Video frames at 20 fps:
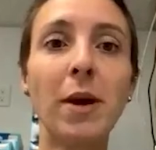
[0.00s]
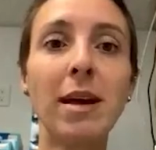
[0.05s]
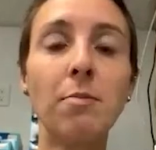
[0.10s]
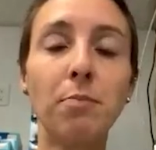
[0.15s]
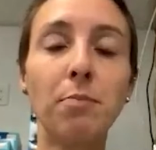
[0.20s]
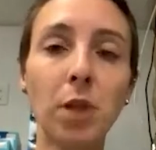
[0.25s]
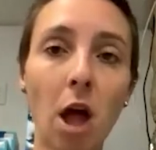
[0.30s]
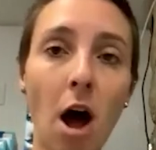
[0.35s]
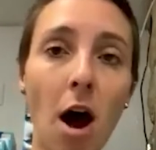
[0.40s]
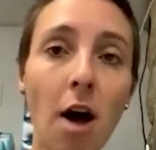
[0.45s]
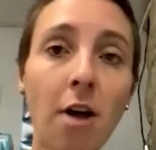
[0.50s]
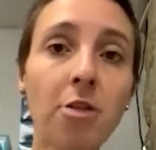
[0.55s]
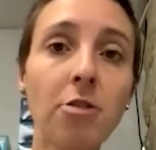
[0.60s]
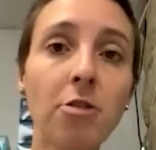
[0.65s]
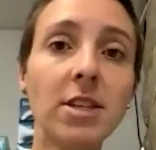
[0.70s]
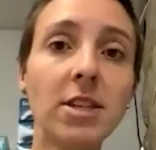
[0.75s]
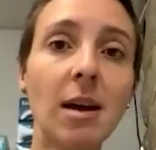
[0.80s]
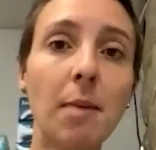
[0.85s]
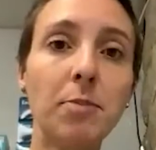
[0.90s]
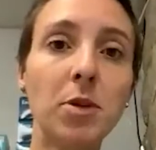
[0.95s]
can block the
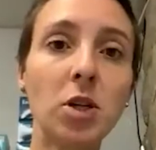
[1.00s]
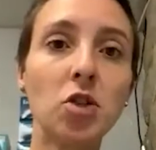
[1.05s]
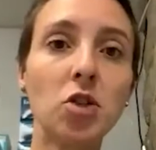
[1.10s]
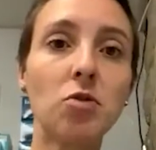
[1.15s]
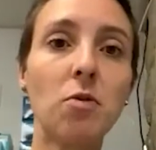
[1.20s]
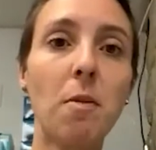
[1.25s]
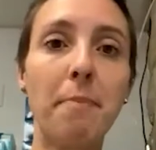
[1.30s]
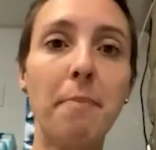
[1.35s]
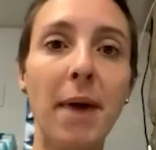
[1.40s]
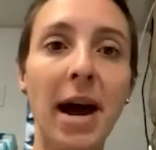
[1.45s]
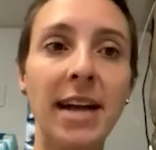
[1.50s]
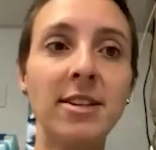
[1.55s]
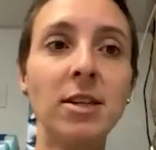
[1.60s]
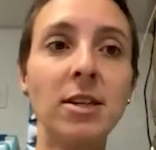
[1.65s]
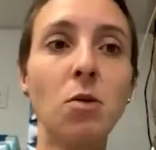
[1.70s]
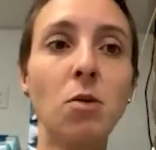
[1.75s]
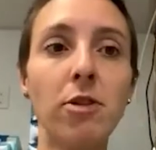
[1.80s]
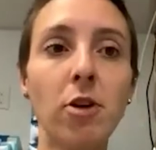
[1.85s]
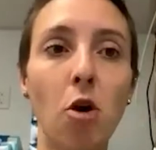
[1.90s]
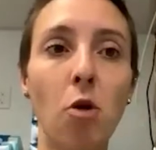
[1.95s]
receptors from binding
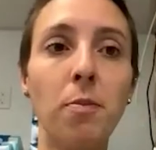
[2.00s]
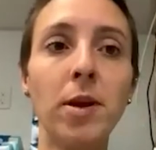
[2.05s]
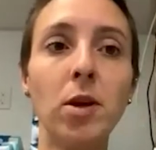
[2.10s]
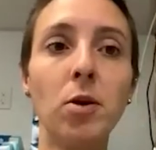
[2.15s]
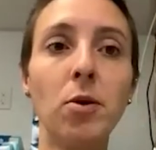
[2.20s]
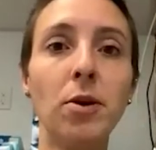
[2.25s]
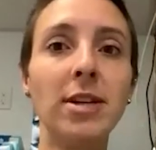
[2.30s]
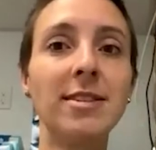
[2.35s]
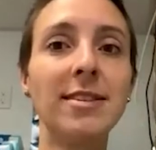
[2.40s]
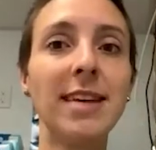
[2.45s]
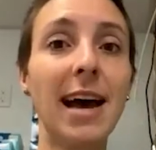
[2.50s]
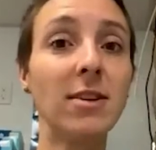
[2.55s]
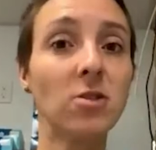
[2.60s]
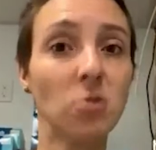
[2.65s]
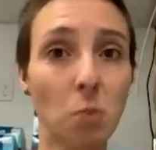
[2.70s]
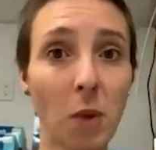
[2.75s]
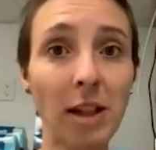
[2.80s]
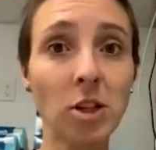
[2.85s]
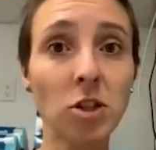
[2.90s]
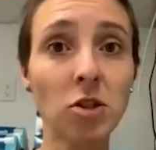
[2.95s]
with opioids as
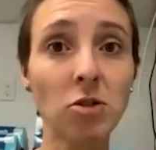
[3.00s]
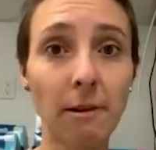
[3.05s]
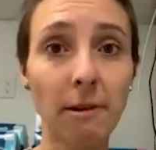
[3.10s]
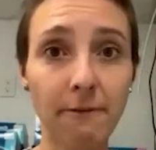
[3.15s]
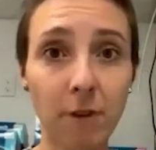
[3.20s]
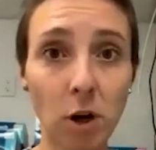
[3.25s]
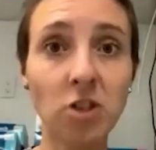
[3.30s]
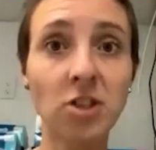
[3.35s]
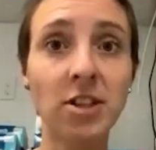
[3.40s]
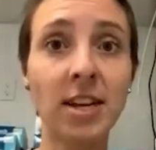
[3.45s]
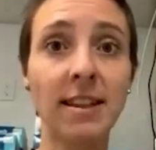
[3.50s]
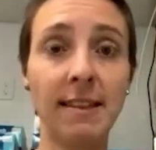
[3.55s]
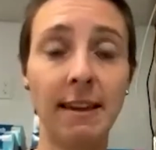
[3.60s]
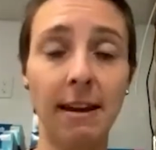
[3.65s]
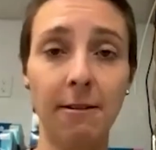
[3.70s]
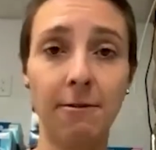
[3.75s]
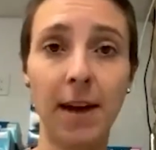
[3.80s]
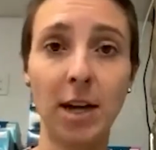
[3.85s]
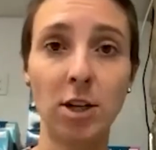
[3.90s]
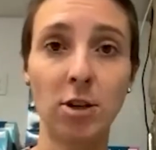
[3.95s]
well as reversing the
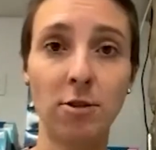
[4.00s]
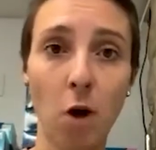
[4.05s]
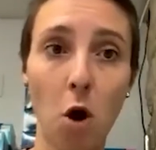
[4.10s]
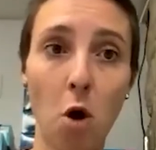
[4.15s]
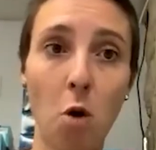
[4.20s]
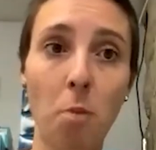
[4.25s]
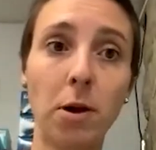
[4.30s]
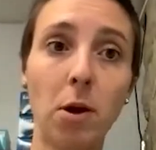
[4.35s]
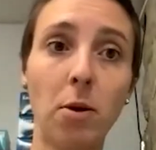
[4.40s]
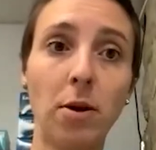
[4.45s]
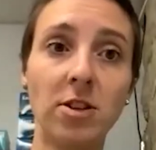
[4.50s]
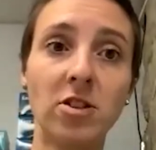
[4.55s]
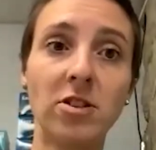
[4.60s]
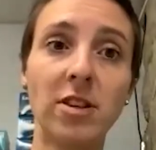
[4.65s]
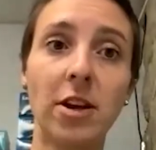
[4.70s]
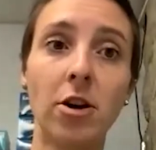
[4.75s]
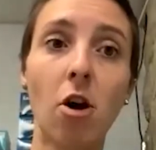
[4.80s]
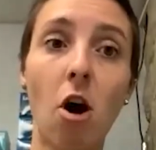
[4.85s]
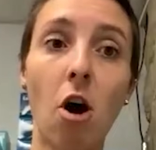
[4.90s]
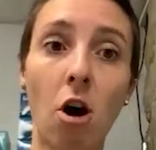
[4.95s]
effect of opioids that
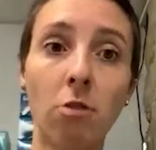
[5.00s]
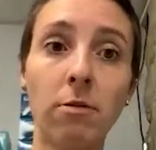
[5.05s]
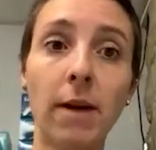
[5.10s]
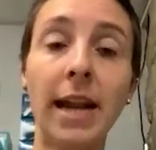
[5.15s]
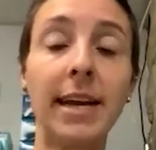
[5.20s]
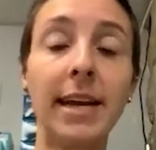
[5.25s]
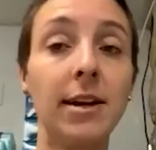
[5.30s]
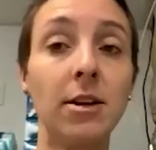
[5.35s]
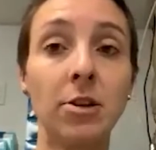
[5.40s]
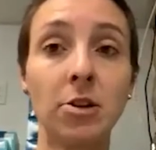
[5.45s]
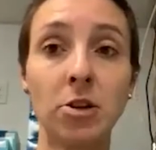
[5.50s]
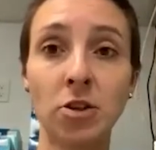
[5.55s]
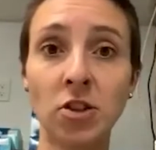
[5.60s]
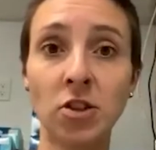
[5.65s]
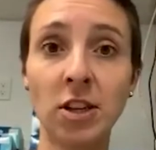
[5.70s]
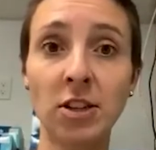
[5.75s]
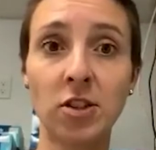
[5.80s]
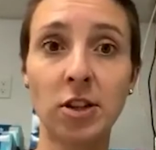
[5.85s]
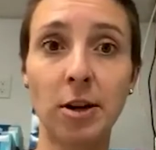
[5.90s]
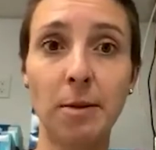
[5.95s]
are already in your
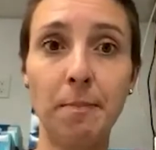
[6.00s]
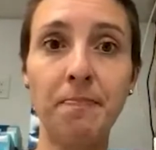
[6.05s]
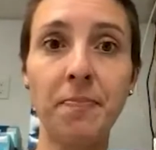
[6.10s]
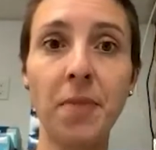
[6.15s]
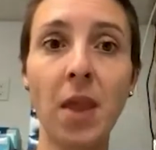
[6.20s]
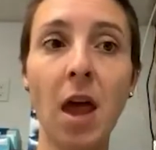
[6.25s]
system.